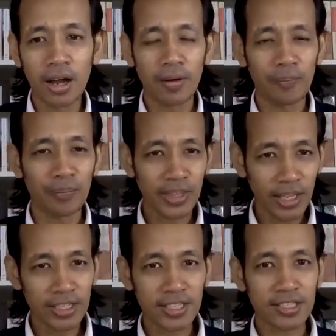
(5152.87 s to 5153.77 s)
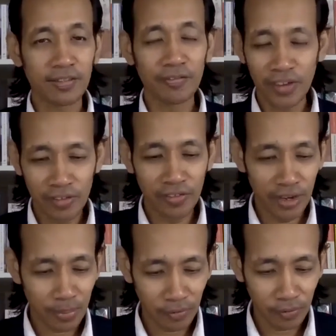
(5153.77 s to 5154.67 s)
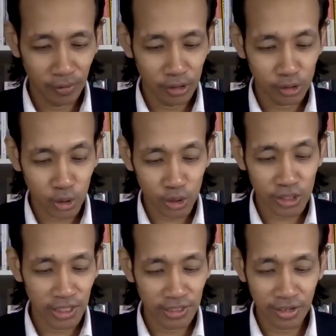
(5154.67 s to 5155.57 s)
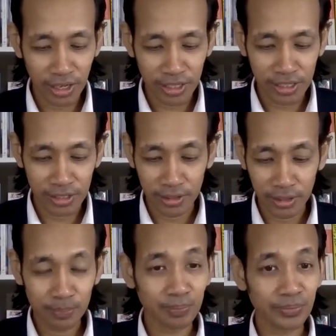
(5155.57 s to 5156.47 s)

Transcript: Uh, that is very very powerful. Social interaction. Yeah.